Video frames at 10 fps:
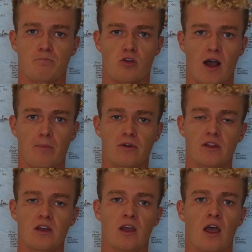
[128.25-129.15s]

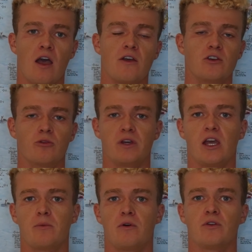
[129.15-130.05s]
properly, you'll be
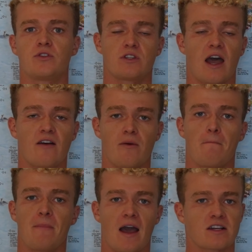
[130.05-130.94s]
able to have
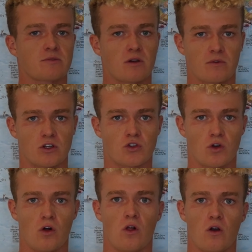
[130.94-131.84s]
maximum
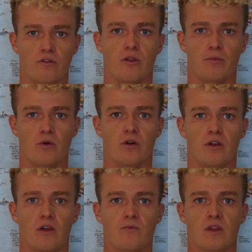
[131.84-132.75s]
control over the board.